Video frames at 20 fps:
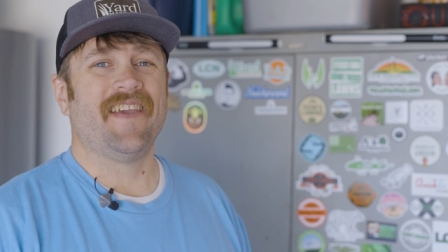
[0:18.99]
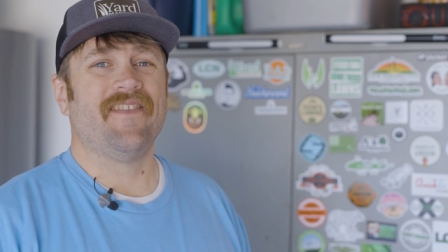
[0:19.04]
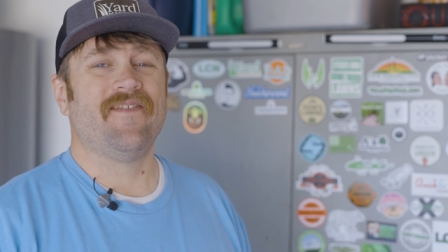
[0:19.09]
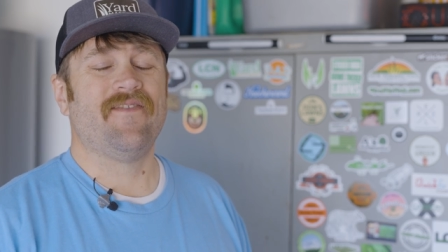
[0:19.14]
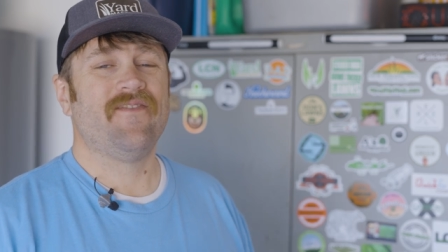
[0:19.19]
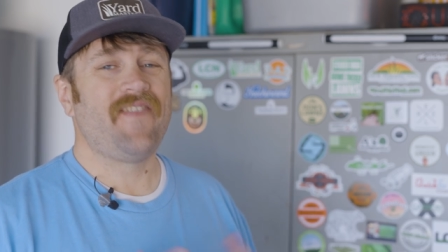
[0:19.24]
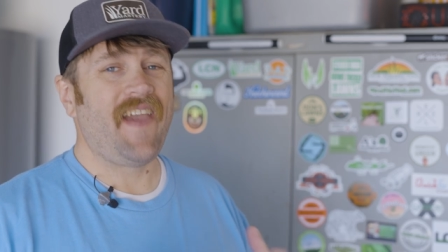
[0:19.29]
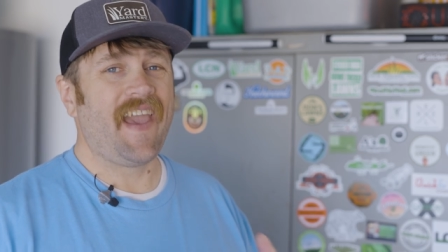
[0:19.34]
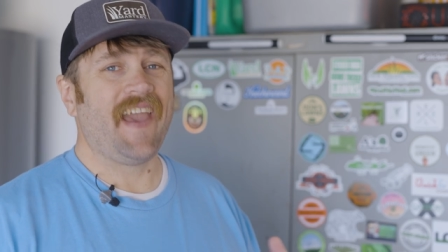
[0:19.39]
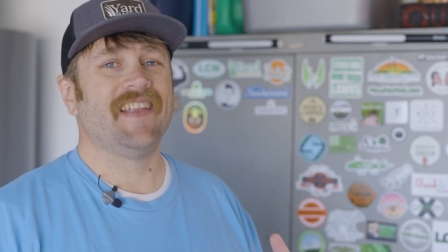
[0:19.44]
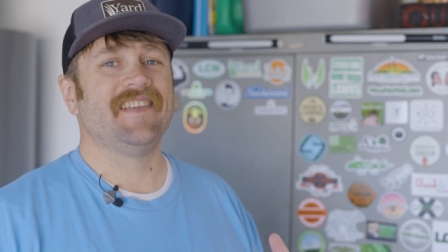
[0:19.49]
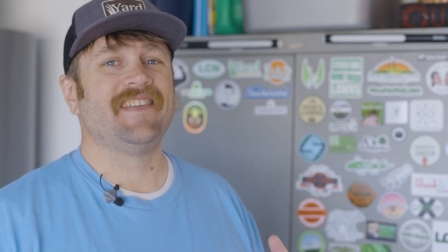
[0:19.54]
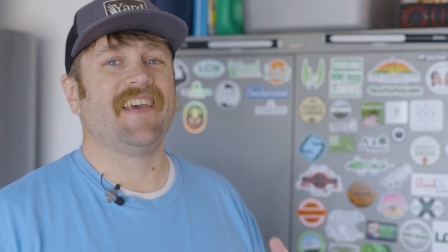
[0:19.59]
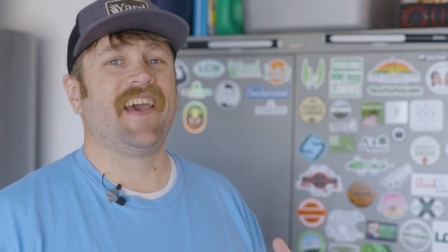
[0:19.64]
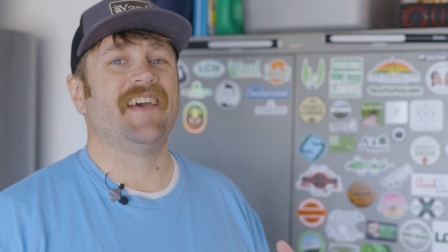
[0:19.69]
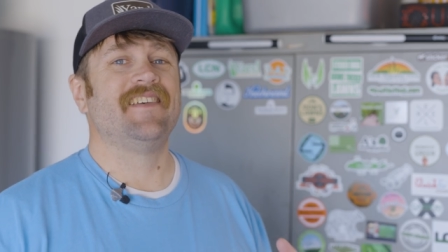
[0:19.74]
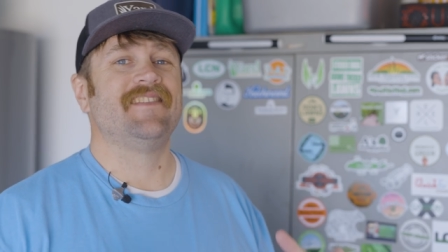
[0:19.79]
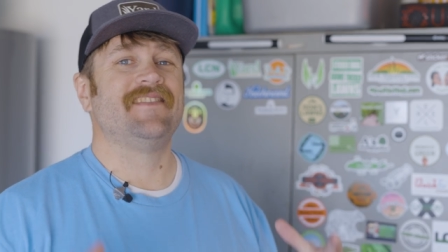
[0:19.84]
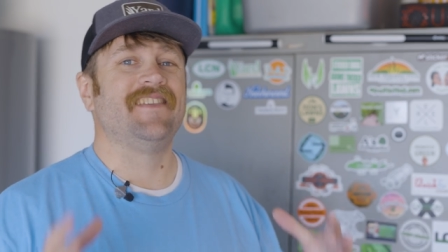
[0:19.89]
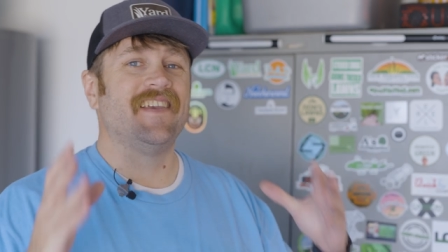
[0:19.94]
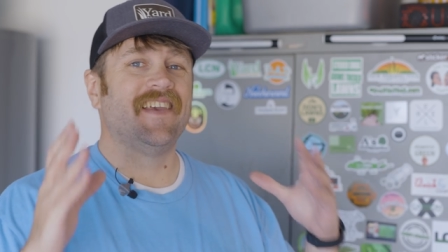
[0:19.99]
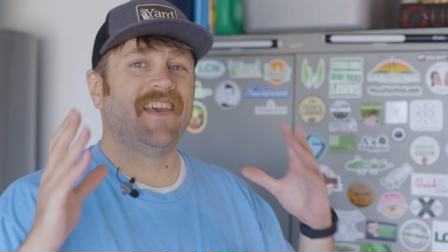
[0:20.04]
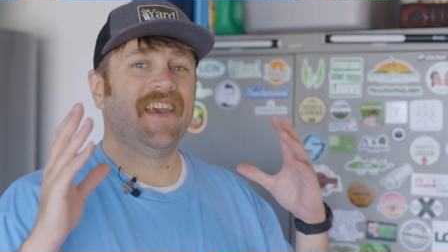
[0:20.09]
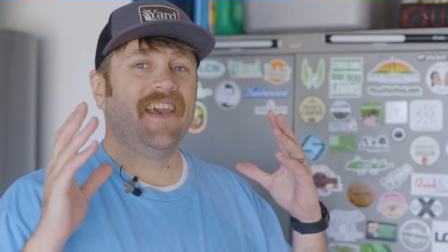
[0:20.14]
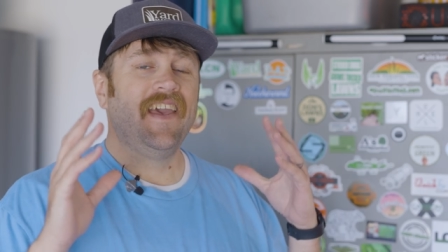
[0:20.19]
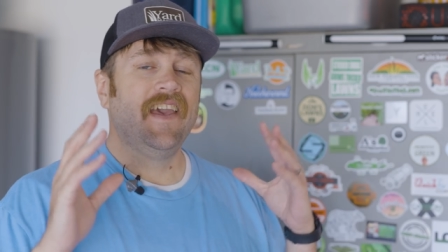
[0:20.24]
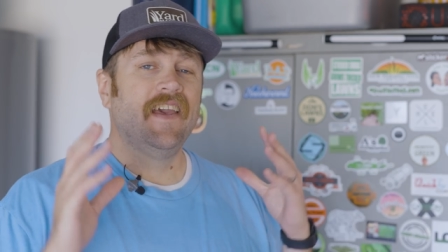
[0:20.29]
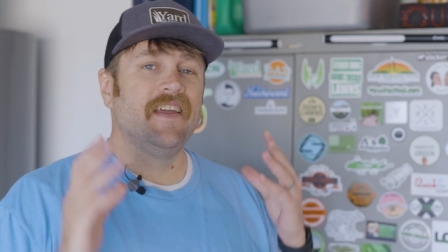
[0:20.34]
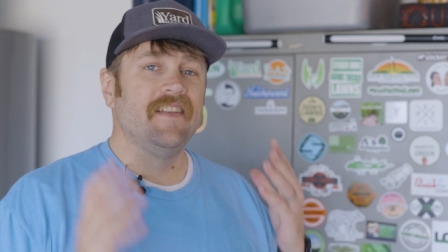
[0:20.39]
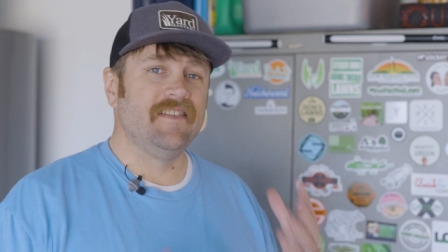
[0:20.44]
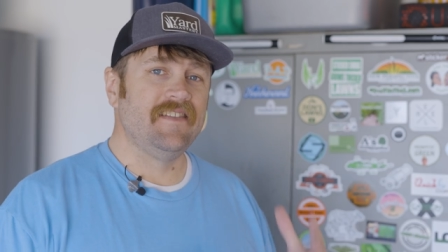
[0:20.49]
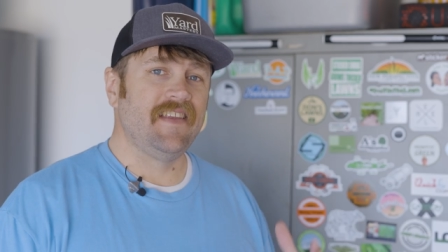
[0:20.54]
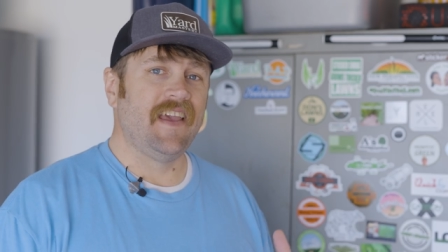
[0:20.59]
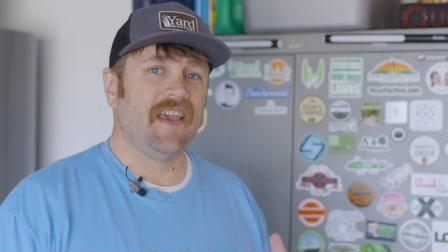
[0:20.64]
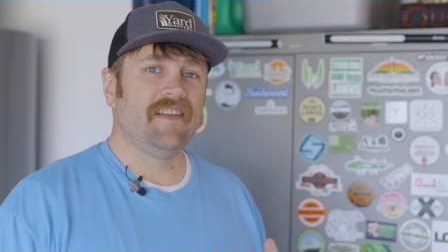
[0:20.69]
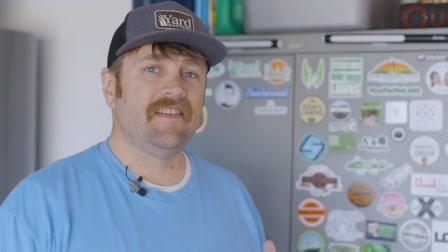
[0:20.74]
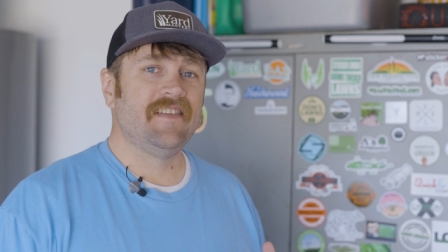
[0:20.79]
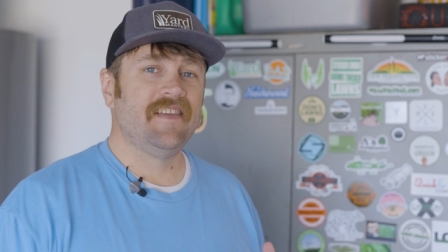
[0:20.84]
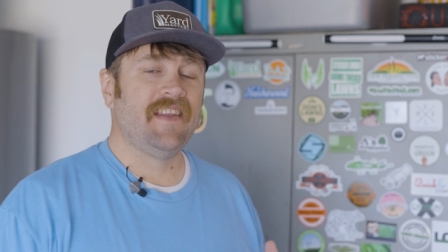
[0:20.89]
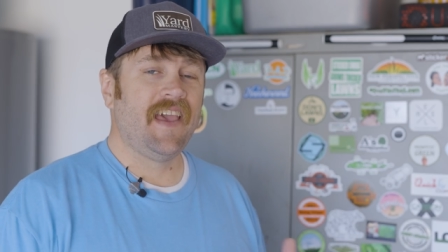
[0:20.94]
a fantastic
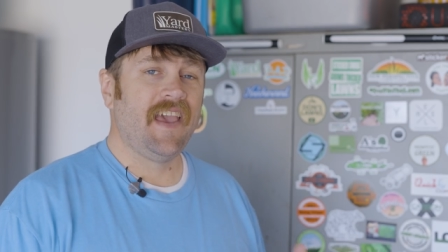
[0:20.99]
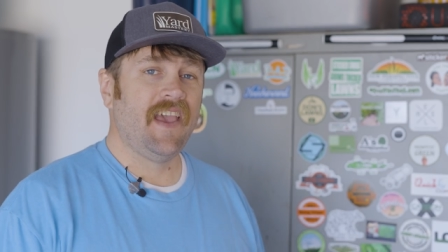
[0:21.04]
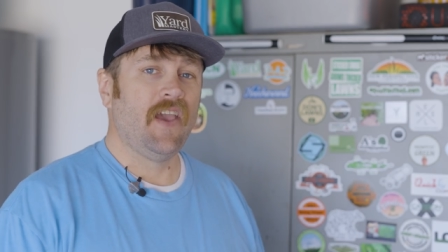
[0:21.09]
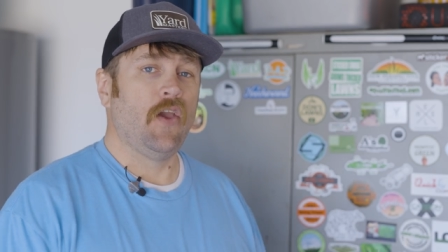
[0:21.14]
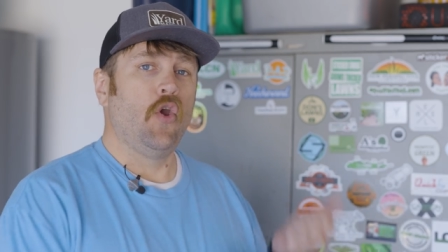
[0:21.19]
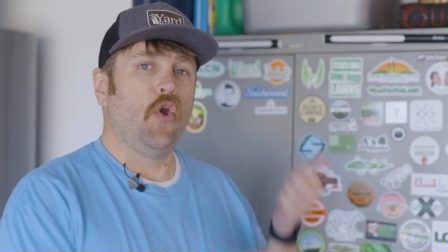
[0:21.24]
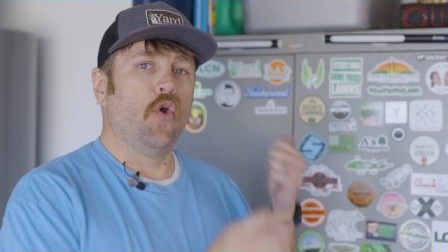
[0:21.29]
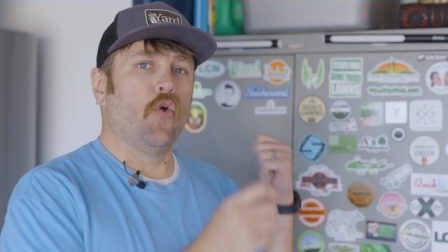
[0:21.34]
day today.